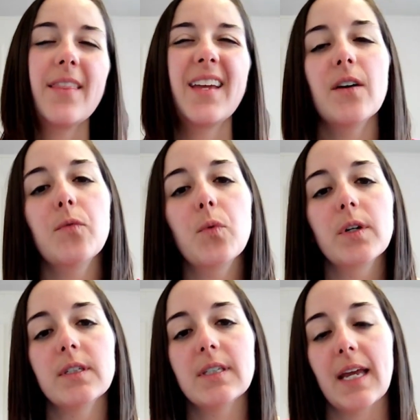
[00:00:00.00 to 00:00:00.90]
think of
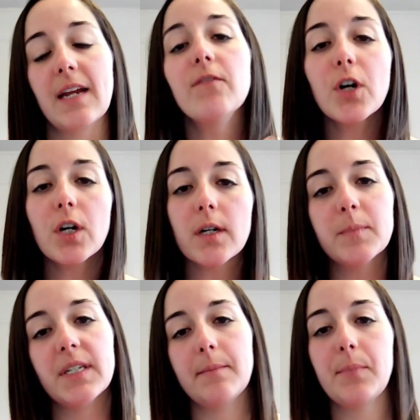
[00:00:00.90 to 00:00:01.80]
words like
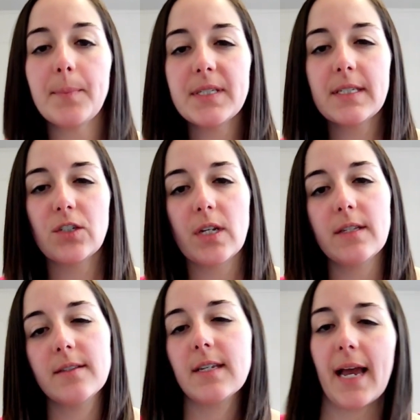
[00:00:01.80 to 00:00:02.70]
verbs and
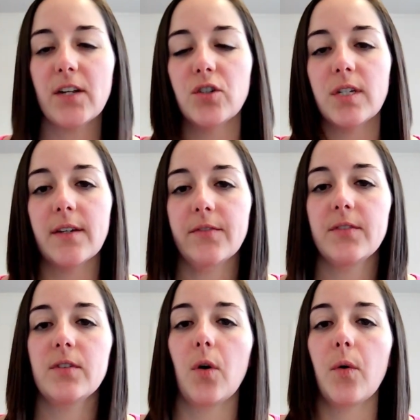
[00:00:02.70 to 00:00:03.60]
prepositions and adjectives.
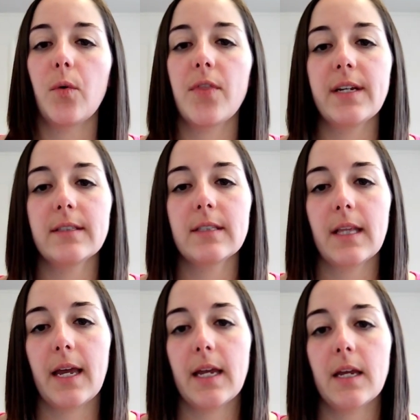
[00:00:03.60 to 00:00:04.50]
So things
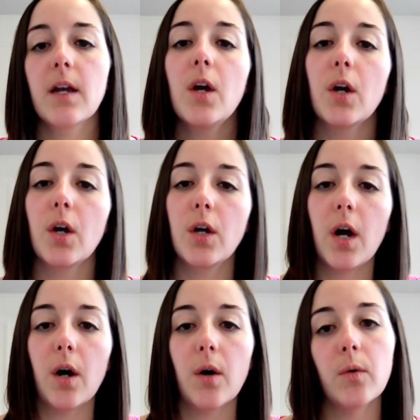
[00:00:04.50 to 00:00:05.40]
like
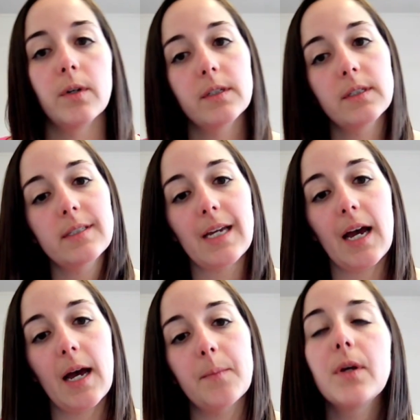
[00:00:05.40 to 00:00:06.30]
go,
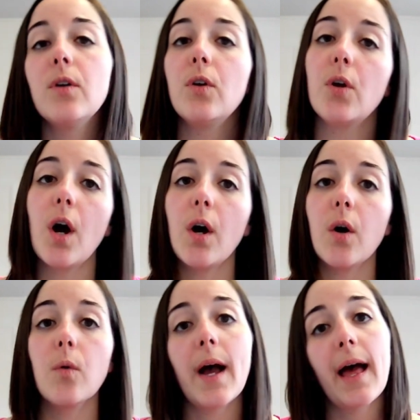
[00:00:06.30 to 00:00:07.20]
stop,
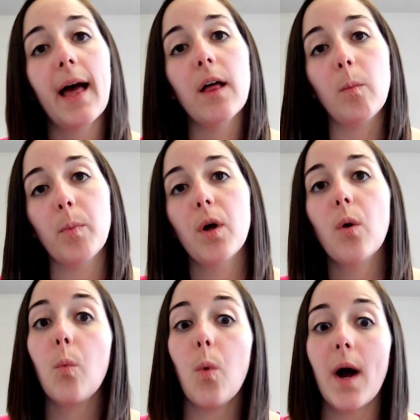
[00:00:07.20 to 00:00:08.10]
no, help,
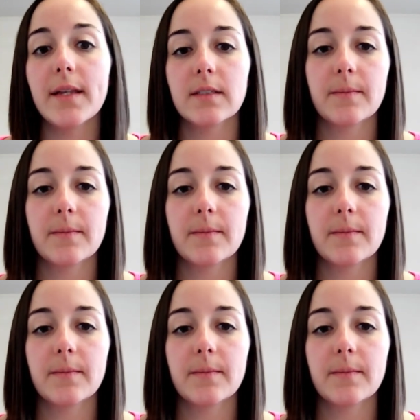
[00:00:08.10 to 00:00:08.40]
what.